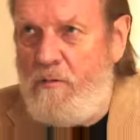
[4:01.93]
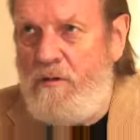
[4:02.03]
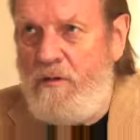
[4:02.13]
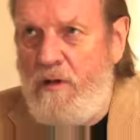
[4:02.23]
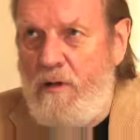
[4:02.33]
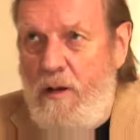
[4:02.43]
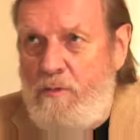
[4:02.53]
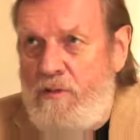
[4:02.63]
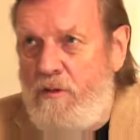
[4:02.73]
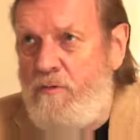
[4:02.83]
We've
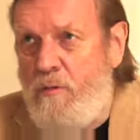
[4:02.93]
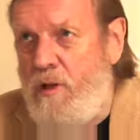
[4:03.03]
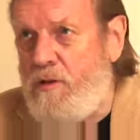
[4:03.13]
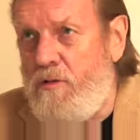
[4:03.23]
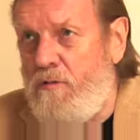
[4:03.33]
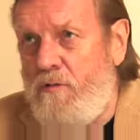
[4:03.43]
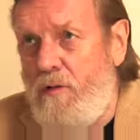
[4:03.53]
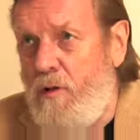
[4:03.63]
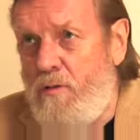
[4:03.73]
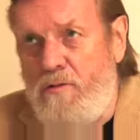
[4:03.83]
collapsed the information
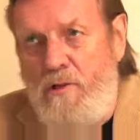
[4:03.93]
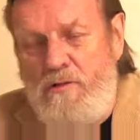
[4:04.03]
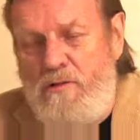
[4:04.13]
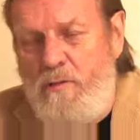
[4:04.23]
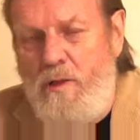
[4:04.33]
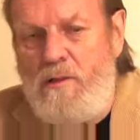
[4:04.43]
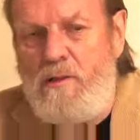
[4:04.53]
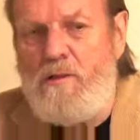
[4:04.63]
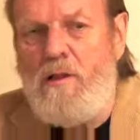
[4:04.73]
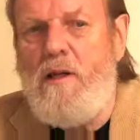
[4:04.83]
flow just
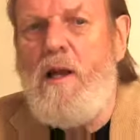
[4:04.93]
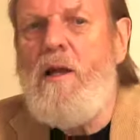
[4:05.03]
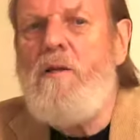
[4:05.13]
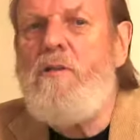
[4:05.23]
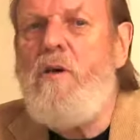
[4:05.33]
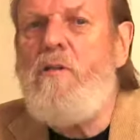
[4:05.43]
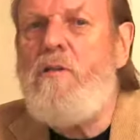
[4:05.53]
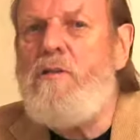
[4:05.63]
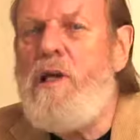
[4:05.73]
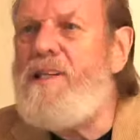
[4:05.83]
tremendously. So there
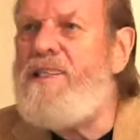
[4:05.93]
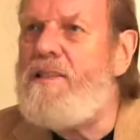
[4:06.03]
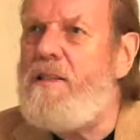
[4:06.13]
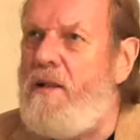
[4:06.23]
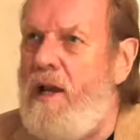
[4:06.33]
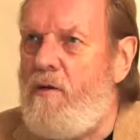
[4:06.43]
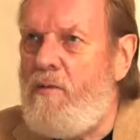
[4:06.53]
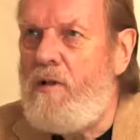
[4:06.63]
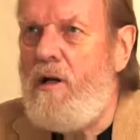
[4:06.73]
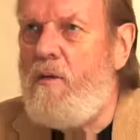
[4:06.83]
are changes in that
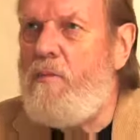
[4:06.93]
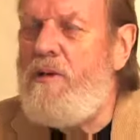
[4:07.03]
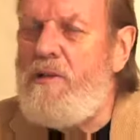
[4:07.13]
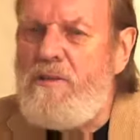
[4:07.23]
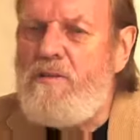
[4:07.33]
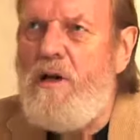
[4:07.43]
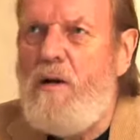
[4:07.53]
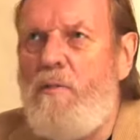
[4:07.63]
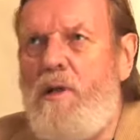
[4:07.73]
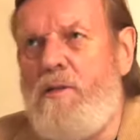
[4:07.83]
regard, but these are
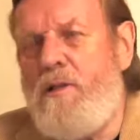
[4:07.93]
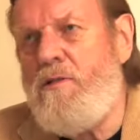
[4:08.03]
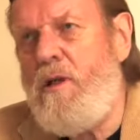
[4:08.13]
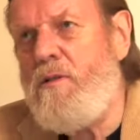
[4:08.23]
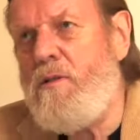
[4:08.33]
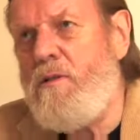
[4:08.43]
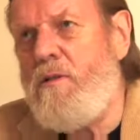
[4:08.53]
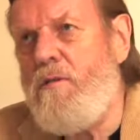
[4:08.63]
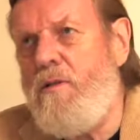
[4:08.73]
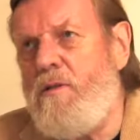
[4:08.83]
not basic
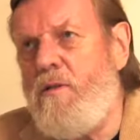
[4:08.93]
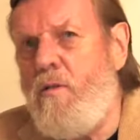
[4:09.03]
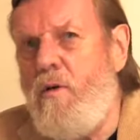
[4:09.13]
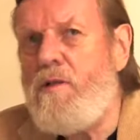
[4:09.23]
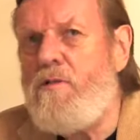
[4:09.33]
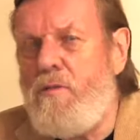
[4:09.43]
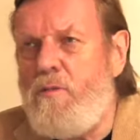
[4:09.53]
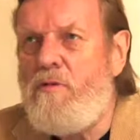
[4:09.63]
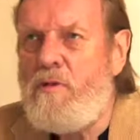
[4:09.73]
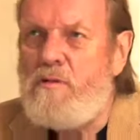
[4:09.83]
changes. These are quite
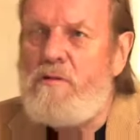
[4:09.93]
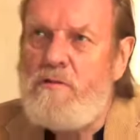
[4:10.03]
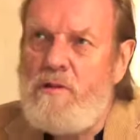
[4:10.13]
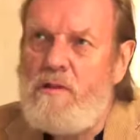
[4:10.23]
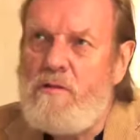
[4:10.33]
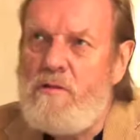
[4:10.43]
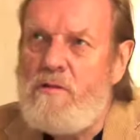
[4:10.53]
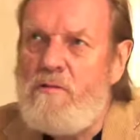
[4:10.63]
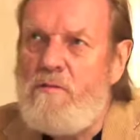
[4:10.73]
superficial changes.